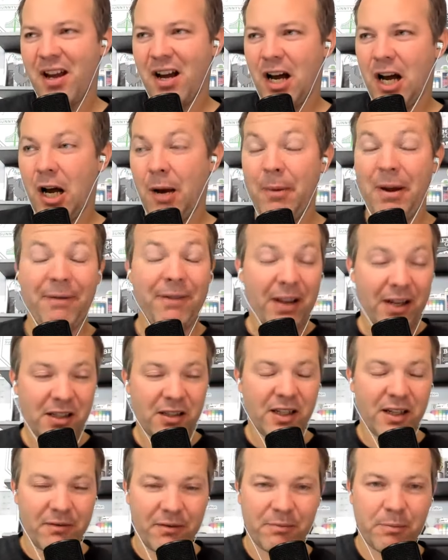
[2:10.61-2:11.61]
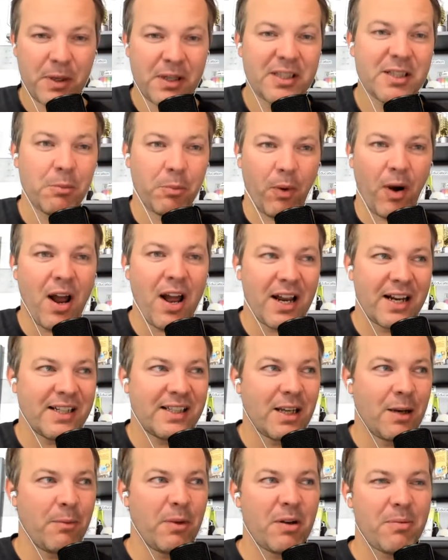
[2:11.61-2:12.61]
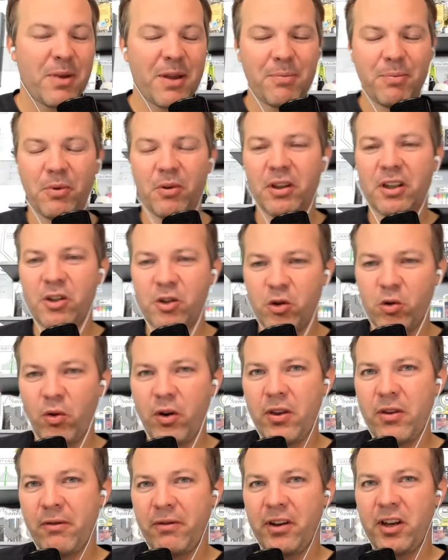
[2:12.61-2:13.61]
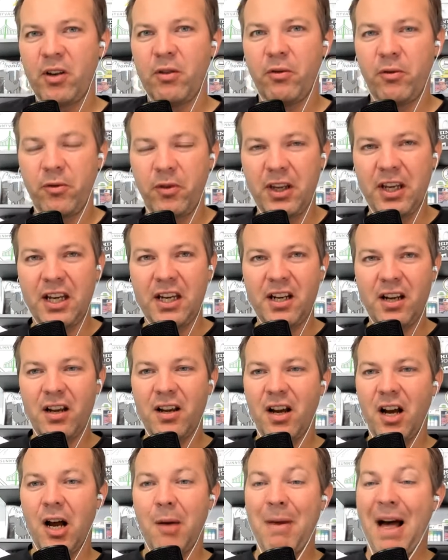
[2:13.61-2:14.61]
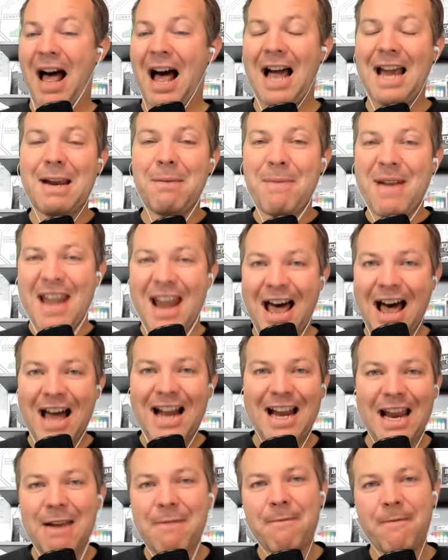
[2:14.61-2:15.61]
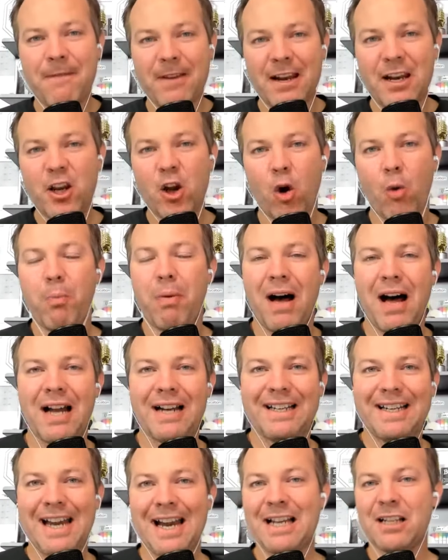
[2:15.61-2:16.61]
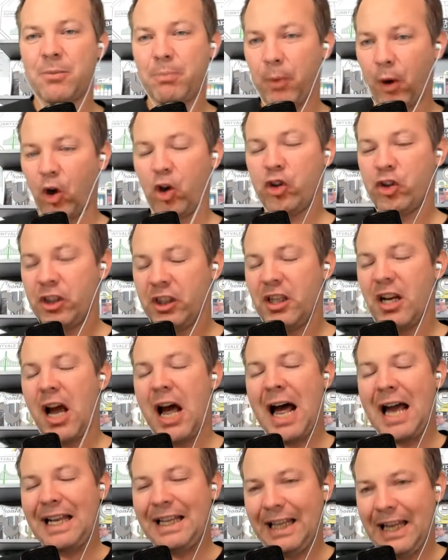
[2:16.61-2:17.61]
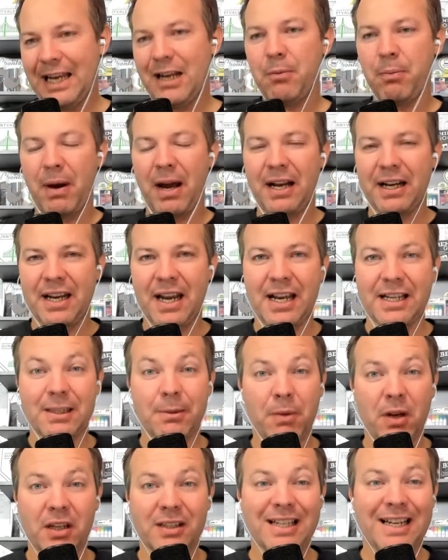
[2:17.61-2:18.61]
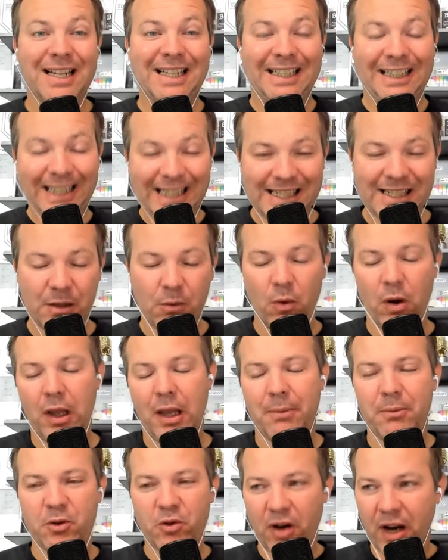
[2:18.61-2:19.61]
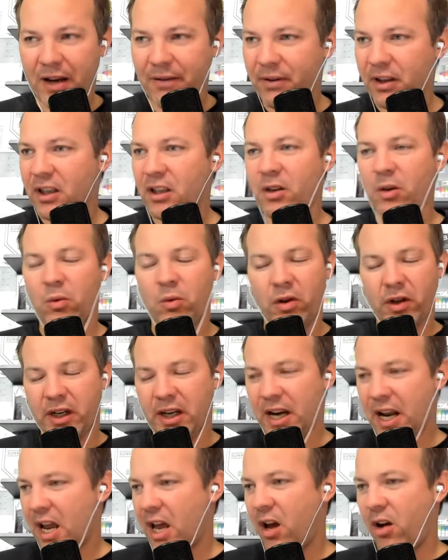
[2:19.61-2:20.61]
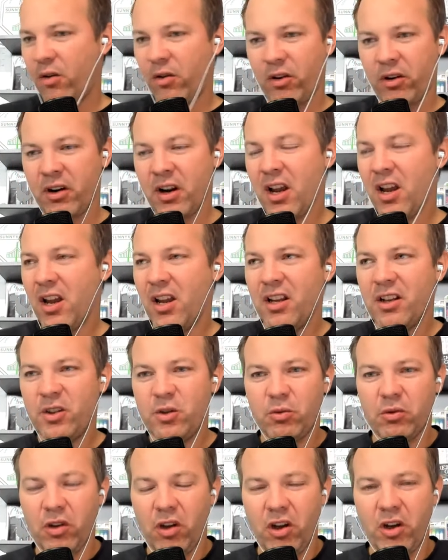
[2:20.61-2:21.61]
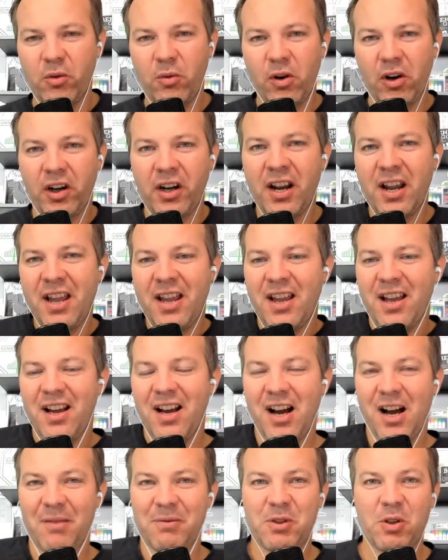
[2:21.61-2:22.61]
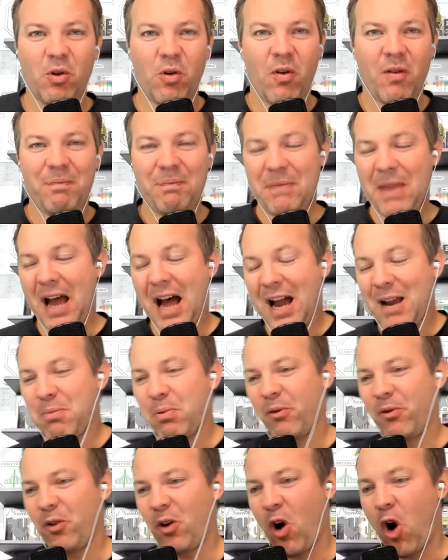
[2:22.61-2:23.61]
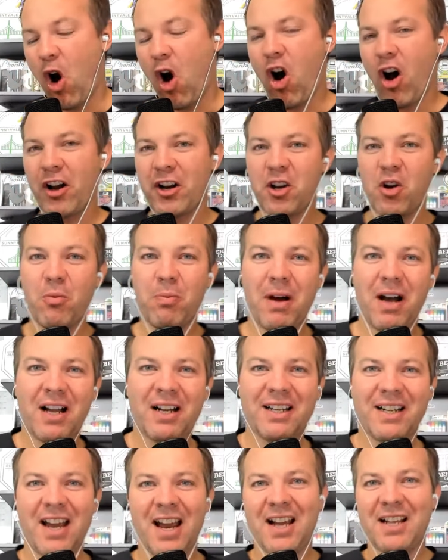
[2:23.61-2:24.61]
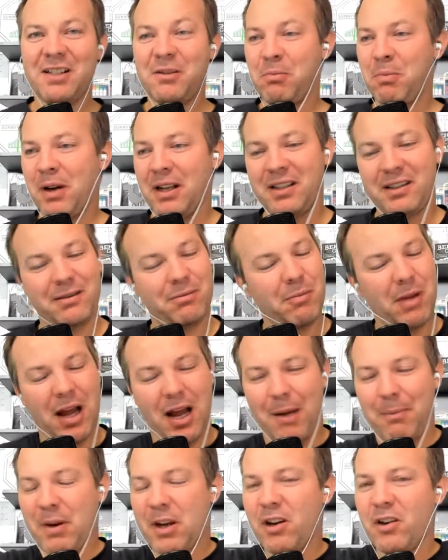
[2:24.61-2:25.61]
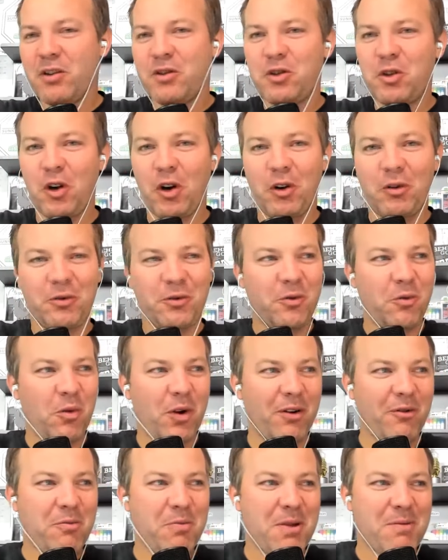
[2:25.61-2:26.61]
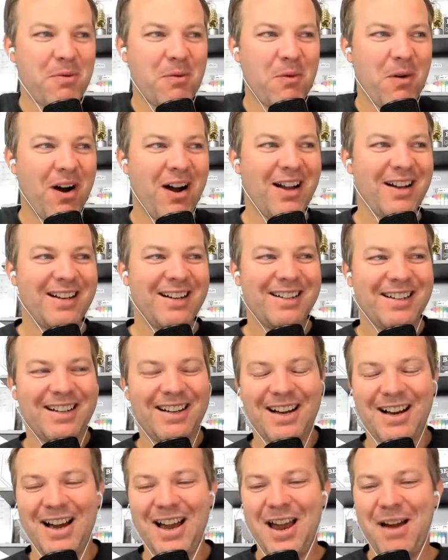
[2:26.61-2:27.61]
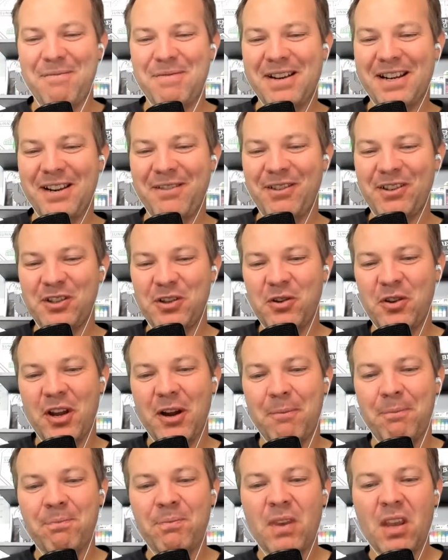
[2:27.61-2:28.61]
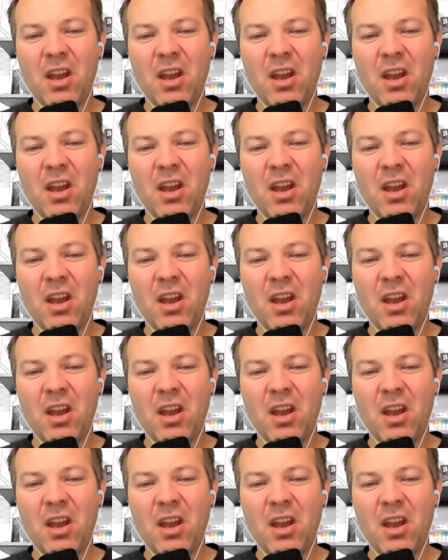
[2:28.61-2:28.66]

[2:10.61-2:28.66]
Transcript: Um, I've actually been surprised how many people enjoyed the video feed. Um, I am not a video podcast person. I like podcasting because I can listen while I'm driving or working out or doing lawn work. Um, so I prefer audio podcasts, but I'm here to serve. Whatever people want, uh, happy to give it to them.